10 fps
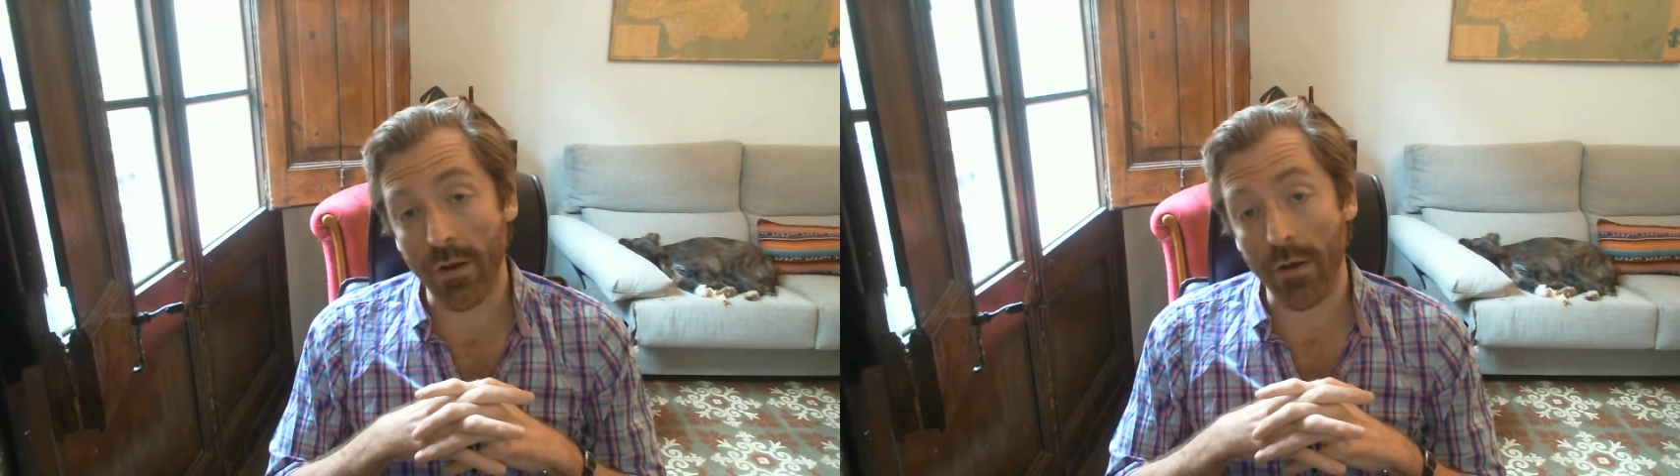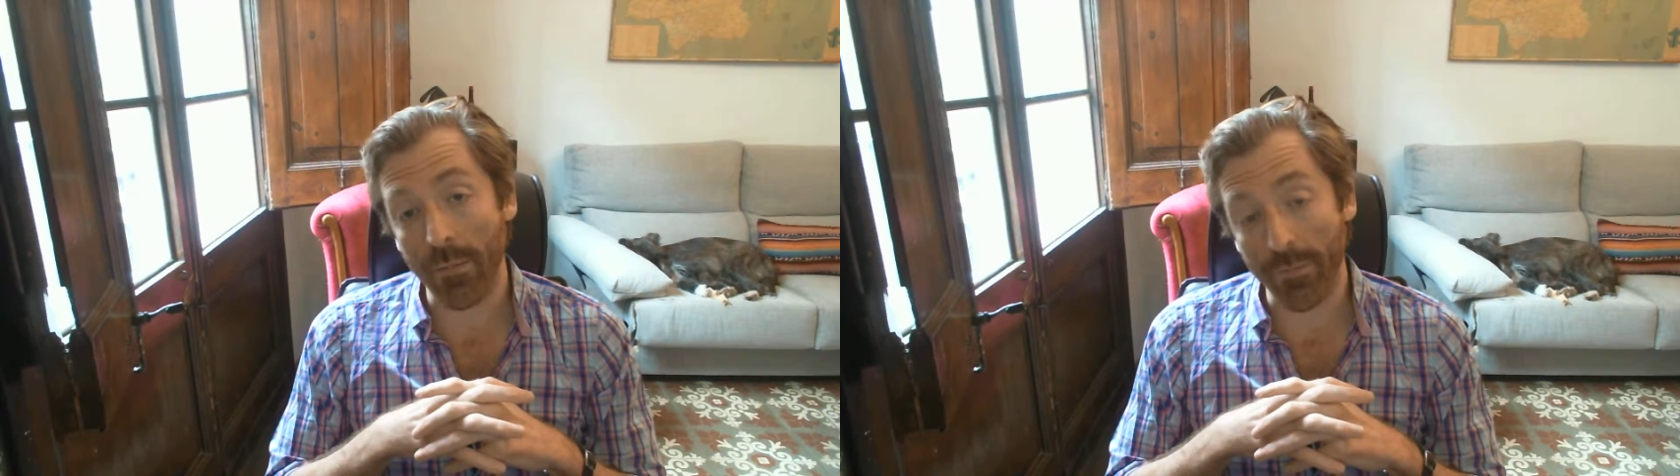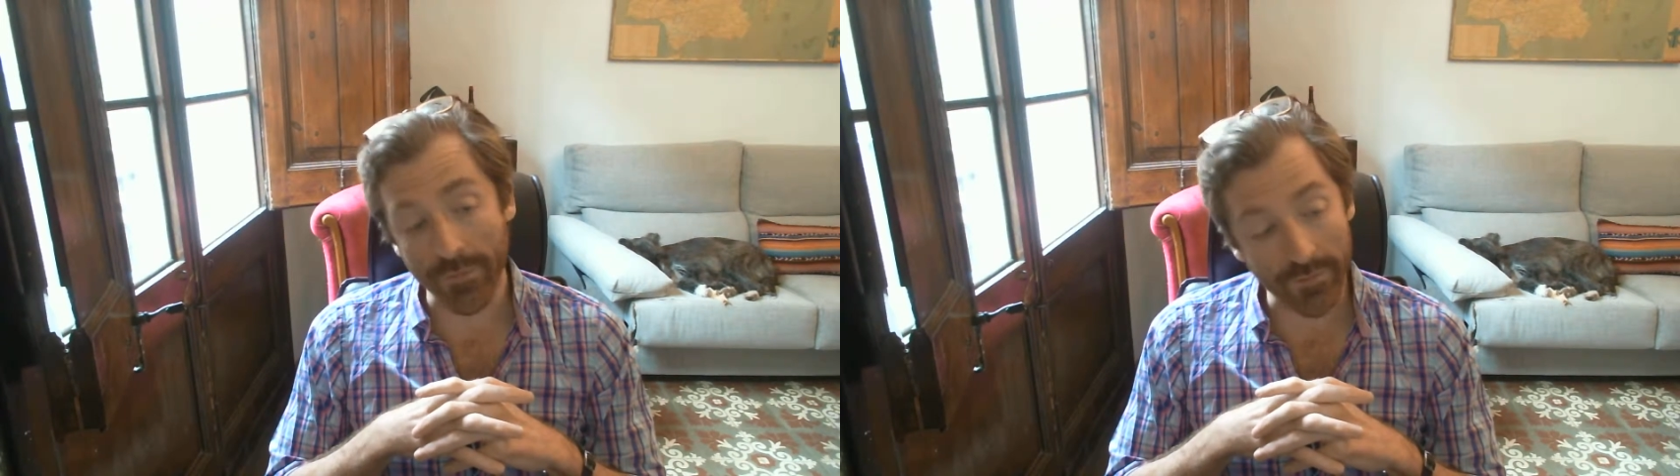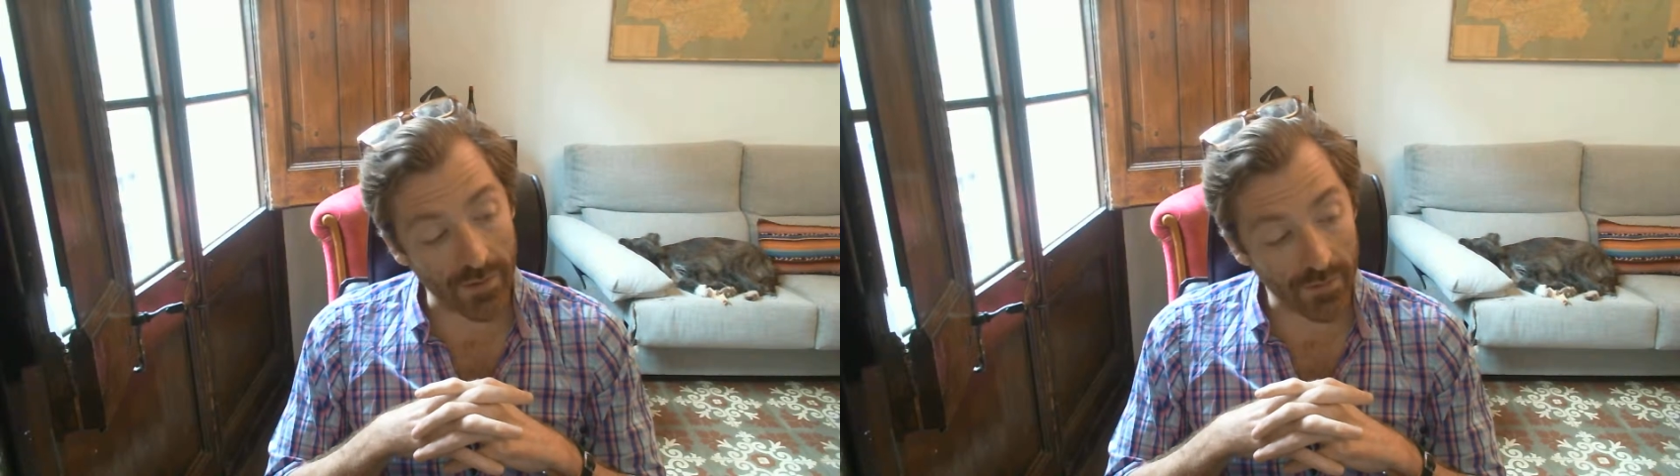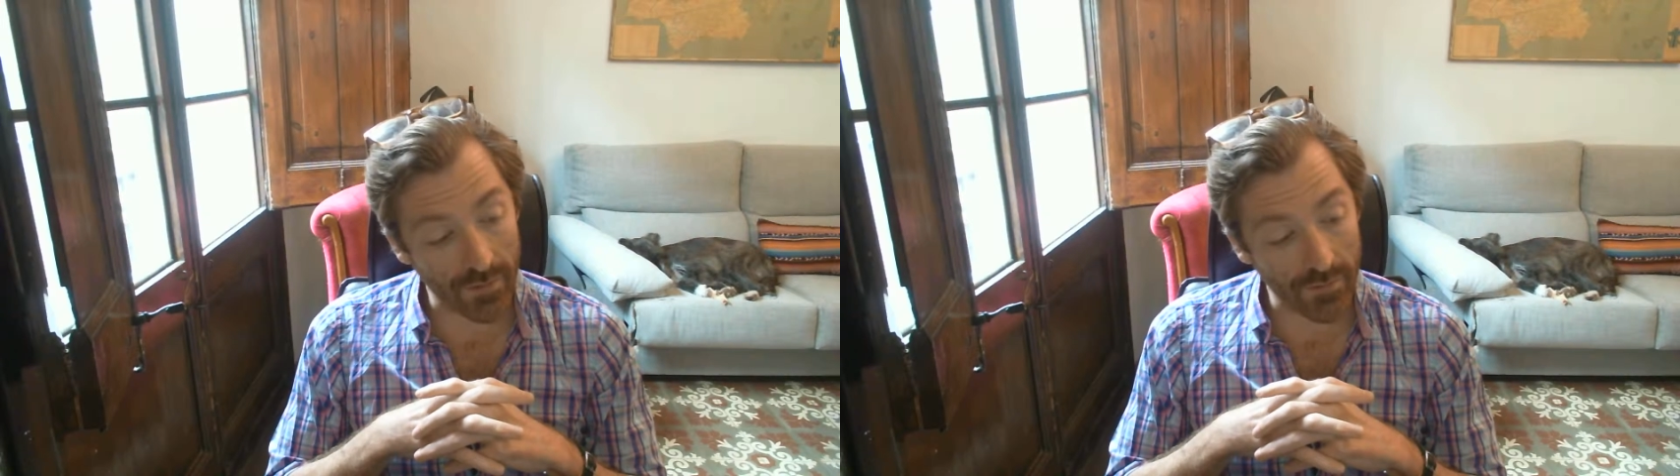The
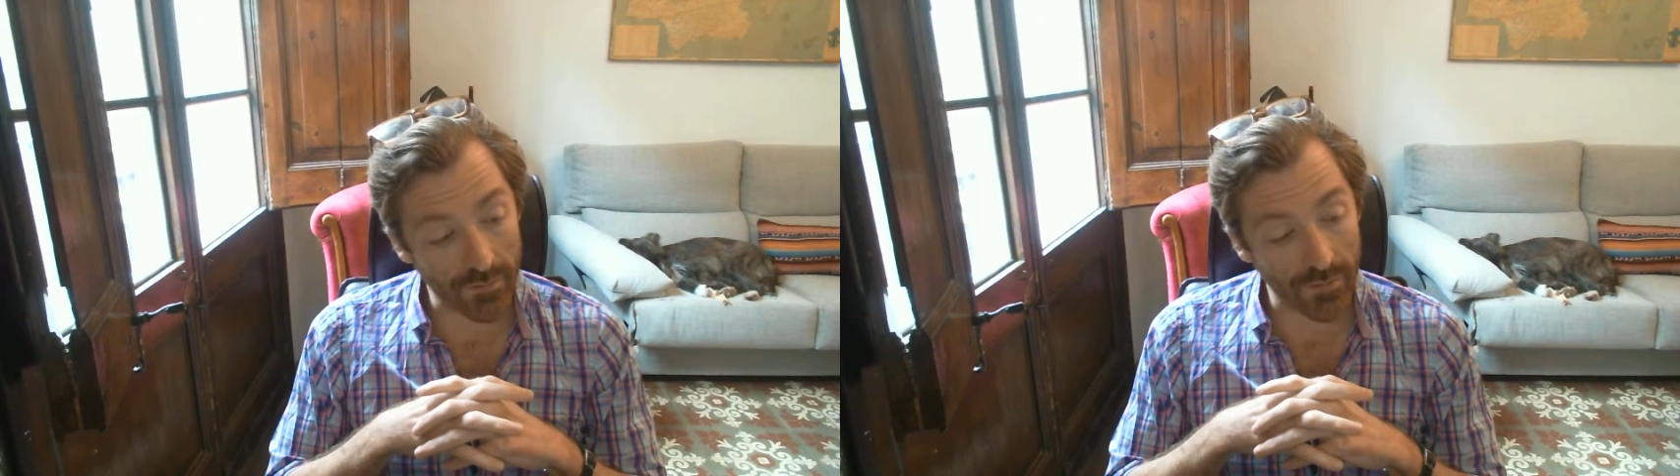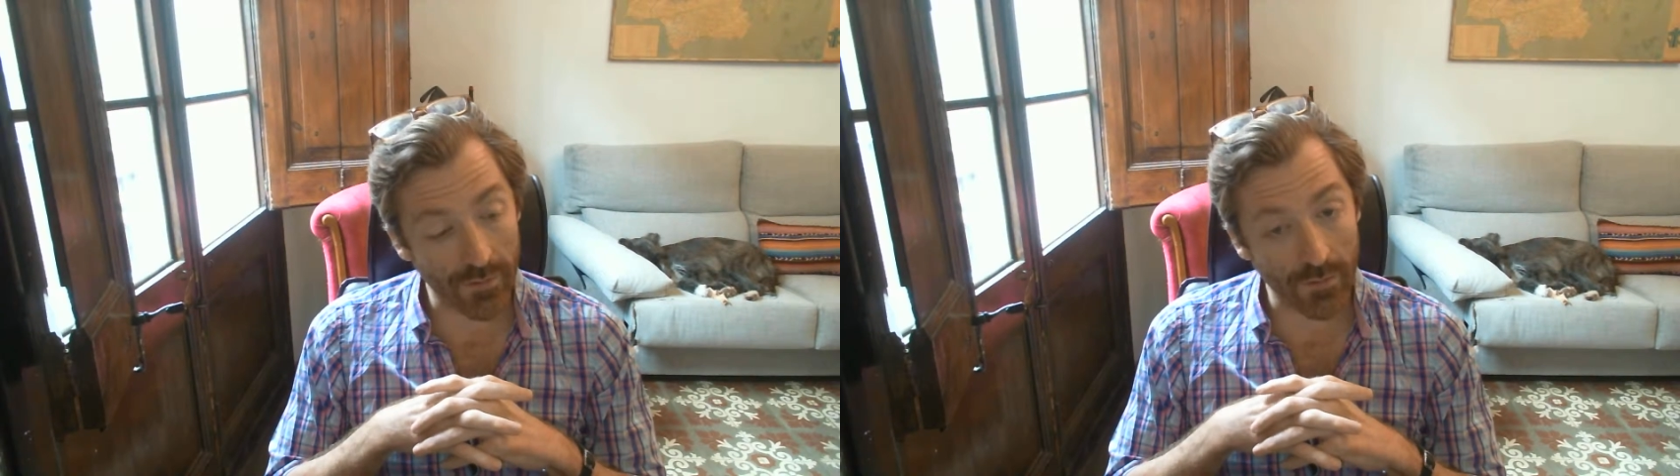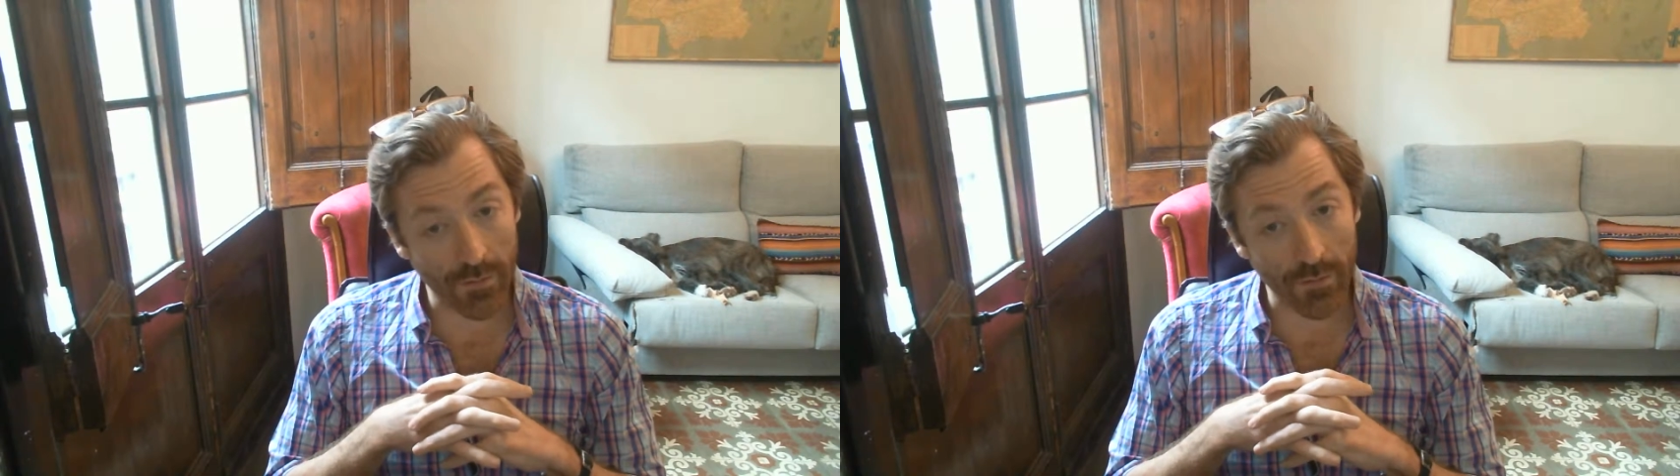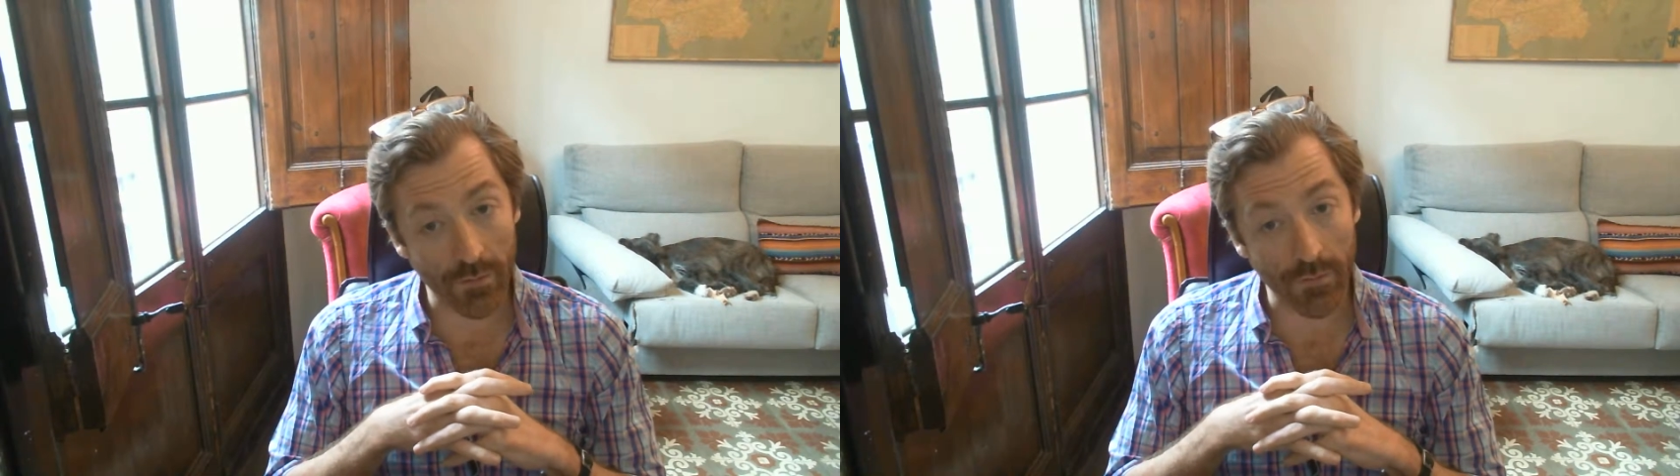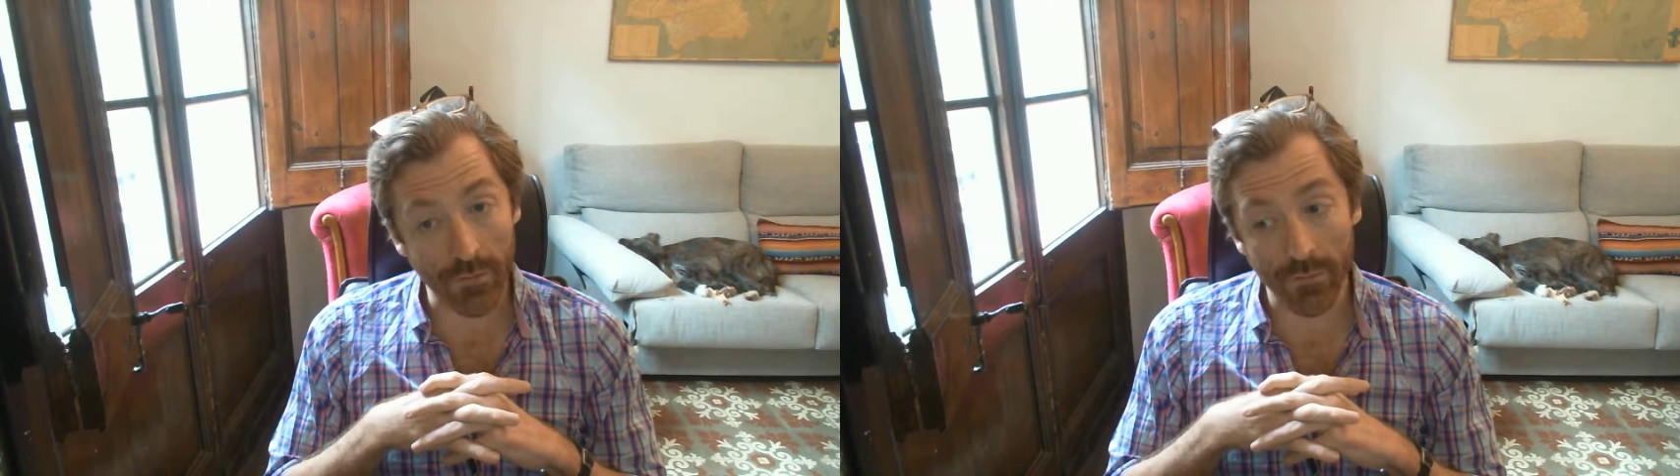second
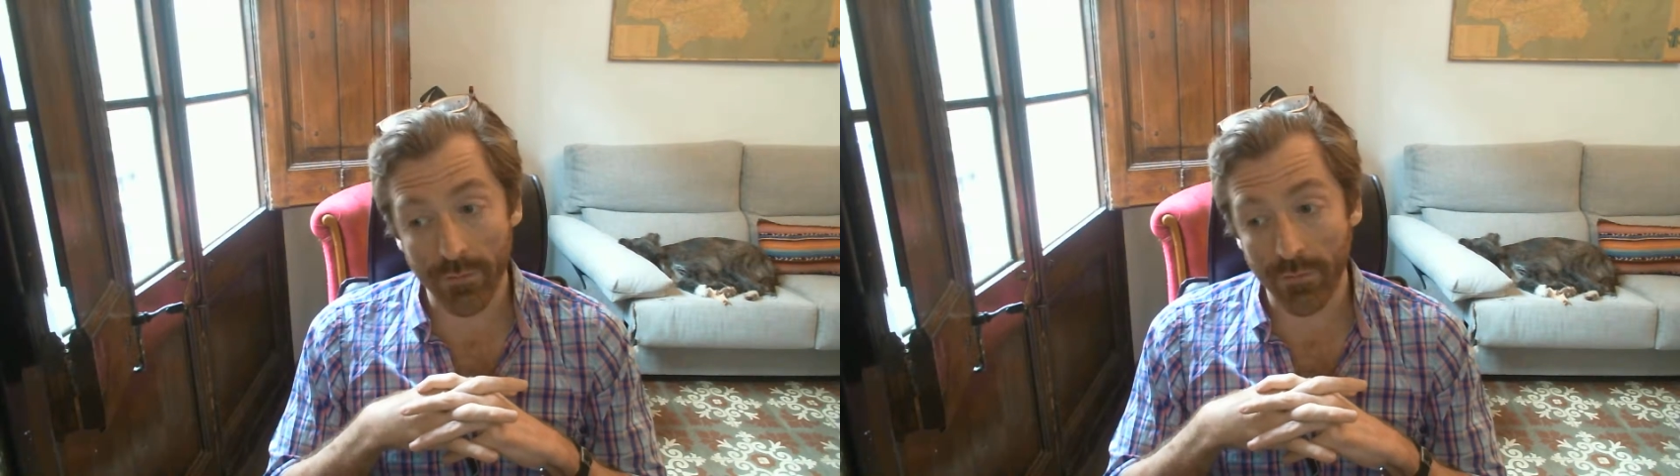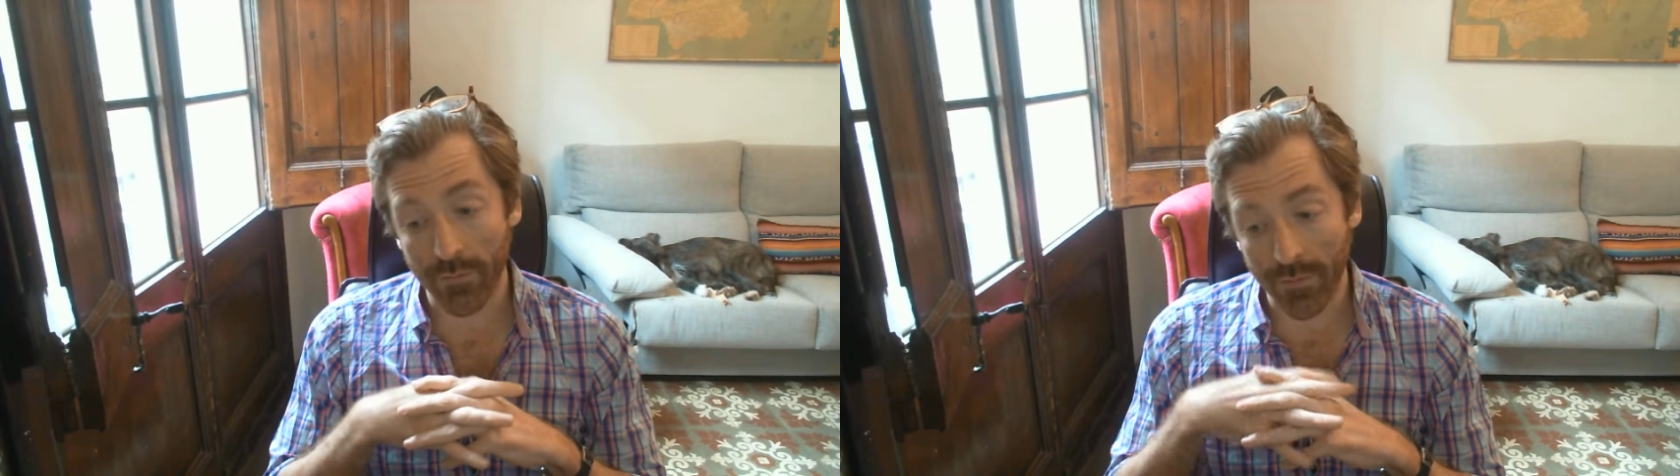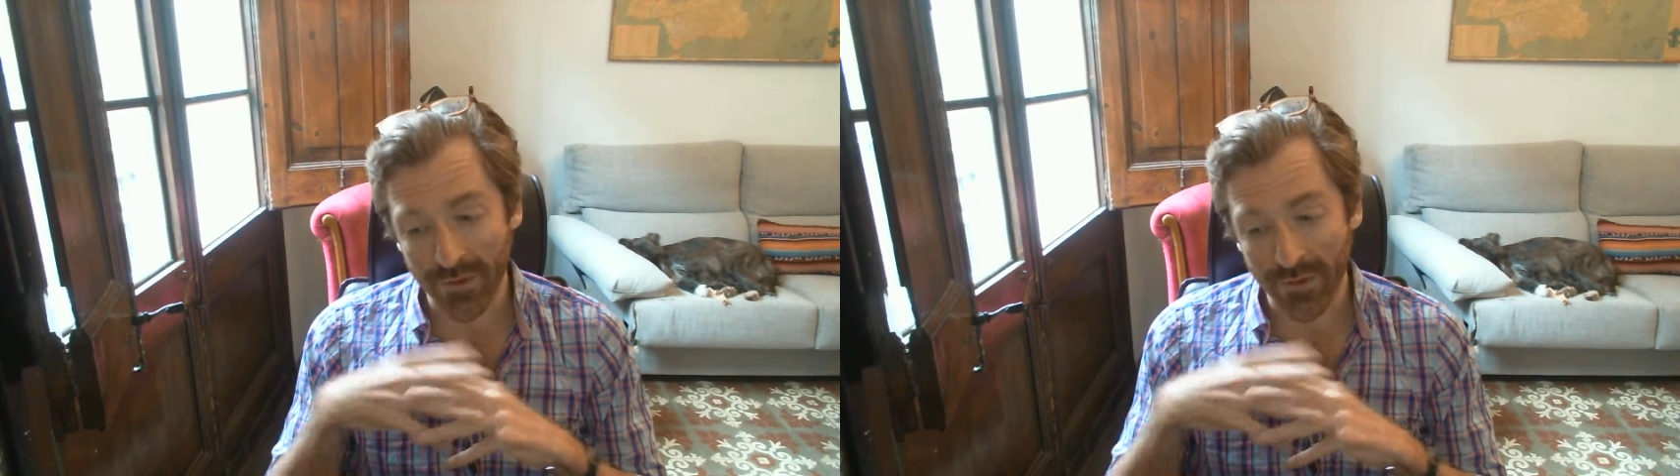is